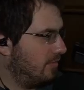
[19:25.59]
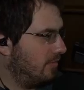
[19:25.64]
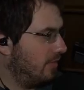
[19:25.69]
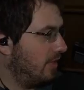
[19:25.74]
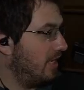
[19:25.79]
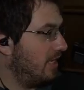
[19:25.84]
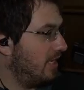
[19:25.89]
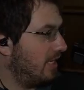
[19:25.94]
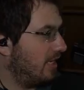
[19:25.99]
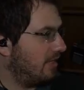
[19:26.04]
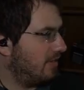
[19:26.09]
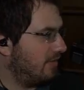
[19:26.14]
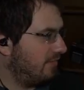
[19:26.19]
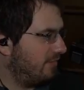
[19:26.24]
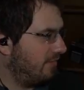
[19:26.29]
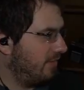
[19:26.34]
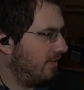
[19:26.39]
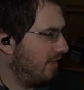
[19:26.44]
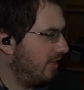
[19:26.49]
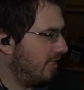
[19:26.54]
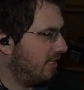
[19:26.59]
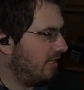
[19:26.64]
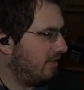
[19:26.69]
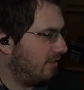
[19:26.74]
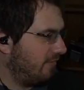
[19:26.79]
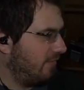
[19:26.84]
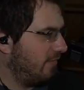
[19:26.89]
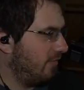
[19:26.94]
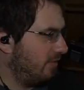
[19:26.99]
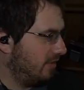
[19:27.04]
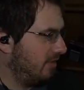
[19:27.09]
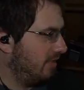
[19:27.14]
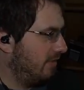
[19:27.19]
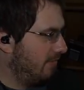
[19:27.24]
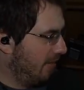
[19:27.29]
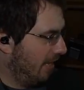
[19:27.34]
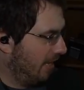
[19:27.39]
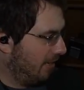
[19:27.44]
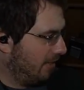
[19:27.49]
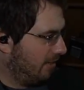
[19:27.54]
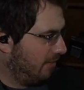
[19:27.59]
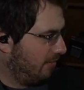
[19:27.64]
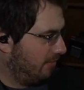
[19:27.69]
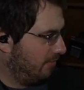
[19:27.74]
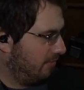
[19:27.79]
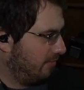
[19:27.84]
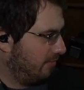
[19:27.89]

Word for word: We need to get the we need to get the forest team back up.